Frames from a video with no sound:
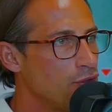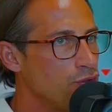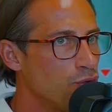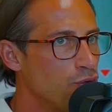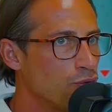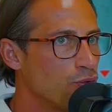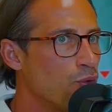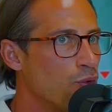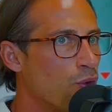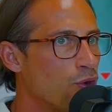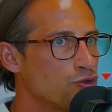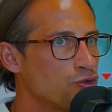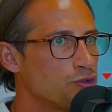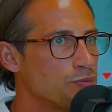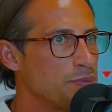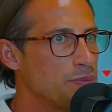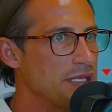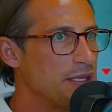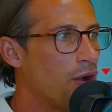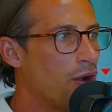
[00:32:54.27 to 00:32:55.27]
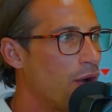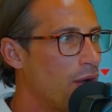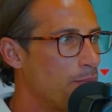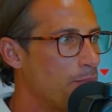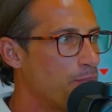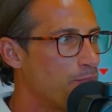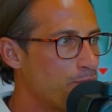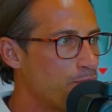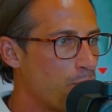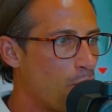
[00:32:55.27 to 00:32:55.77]
your goal should be
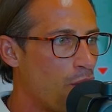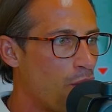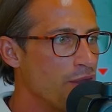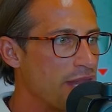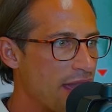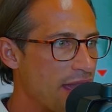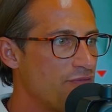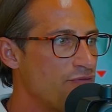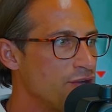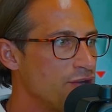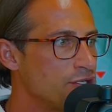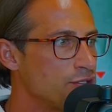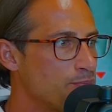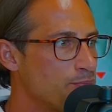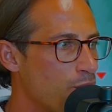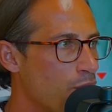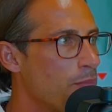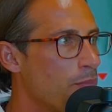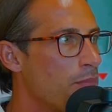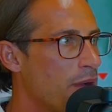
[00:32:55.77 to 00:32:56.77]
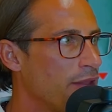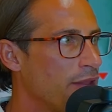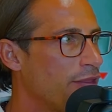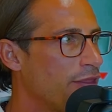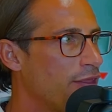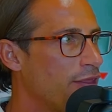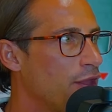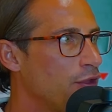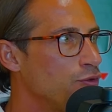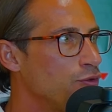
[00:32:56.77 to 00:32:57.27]
on average per
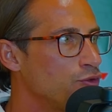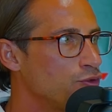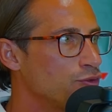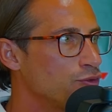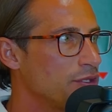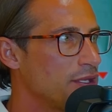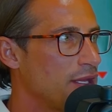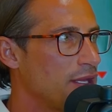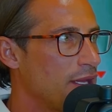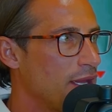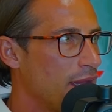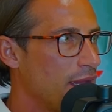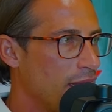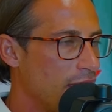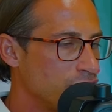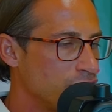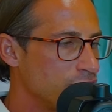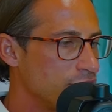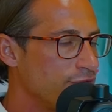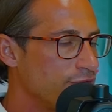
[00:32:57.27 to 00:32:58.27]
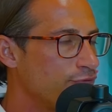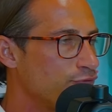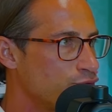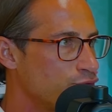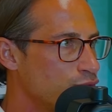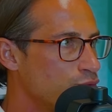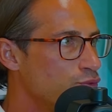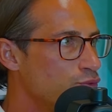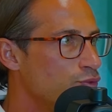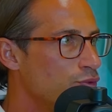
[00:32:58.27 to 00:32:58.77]
month, you should achieve
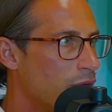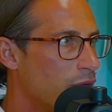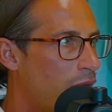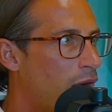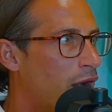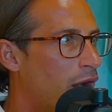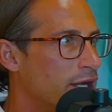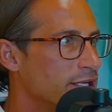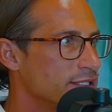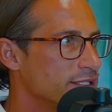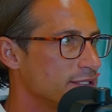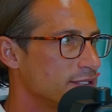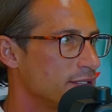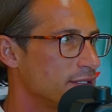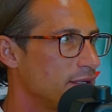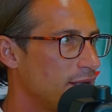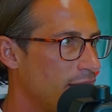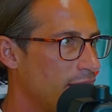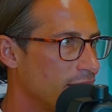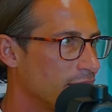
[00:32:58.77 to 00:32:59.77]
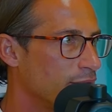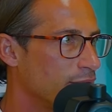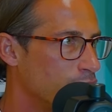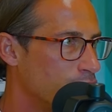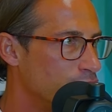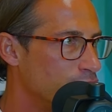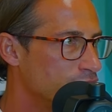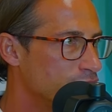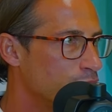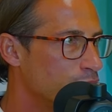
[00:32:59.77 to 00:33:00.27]
two R's, like
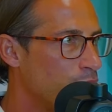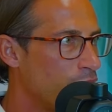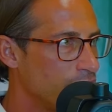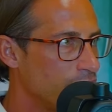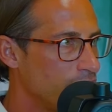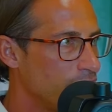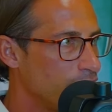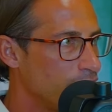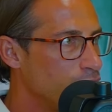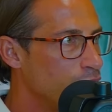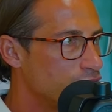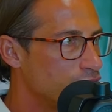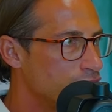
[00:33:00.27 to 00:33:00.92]
risk one, you